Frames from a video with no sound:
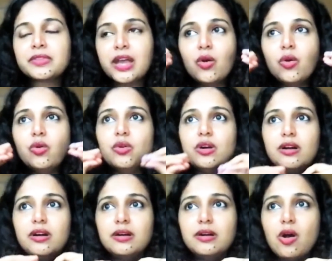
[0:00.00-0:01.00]
Now,
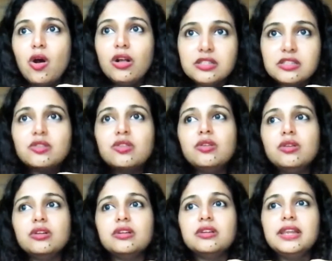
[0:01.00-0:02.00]
also
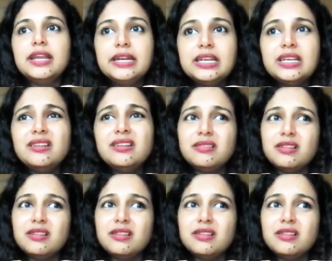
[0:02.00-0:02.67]
LinkedIn,